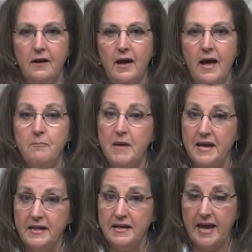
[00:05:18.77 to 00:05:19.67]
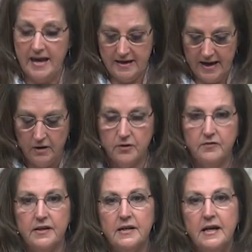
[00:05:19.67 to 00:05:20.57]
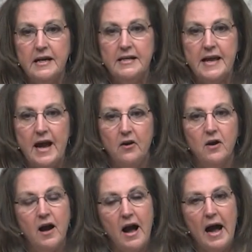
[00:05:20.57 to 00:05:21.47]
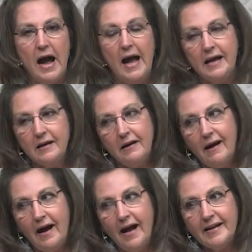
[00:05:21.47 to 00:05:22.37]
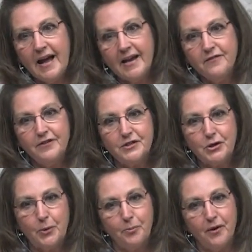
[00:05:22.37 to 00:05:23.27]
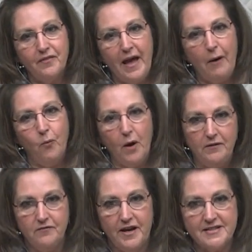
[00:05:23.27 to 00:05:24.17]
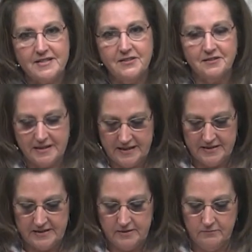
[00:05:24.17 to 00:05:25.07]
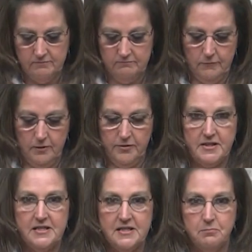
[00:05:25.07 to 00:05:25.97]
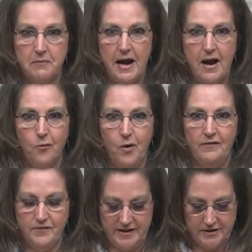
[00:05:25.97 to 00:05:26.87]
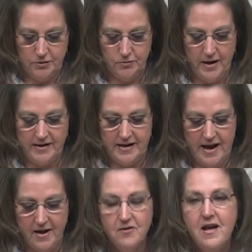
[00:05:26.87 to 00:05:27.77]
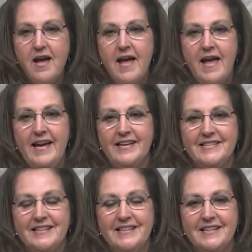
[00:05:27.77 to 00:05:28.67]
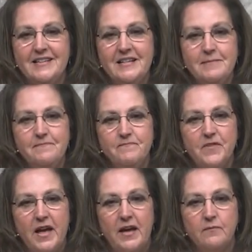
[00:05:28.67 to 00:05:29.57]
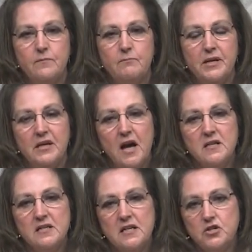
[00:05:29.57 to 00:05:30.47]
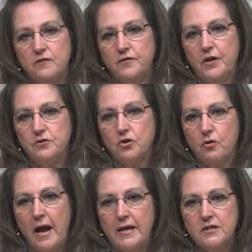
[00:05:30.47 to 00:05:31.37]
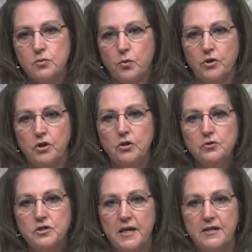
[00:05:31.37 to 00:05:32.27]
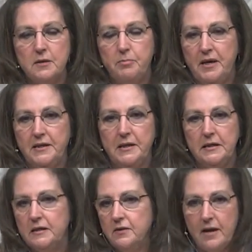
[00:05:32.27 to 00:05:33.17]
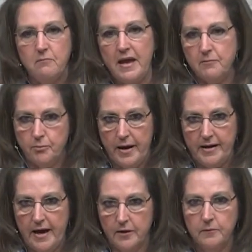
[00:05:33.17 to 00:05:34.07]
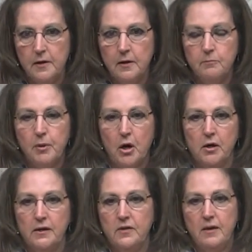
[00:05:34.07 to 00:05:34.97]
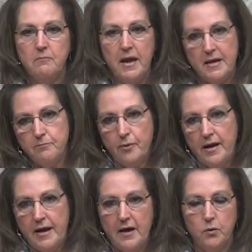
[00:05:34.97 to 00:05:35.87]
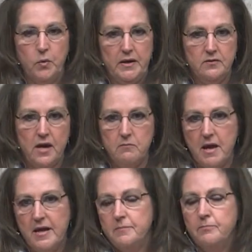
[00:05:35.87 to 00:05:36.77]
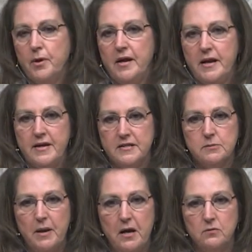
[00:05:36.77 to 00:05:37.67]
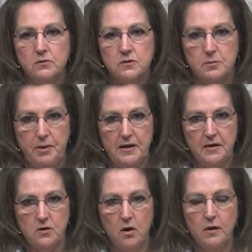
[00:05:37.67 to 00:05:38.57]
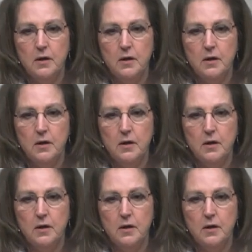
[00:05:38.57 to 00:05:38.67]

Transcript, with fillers: and make a cake out of it. Now, I, I kind of interpret that one vessel is, well, this is our one vessel right now, and uh, that because each of those grains were used independently, they made bread out of barley, they made bread out of wheat, they made bread out of spelt, depending on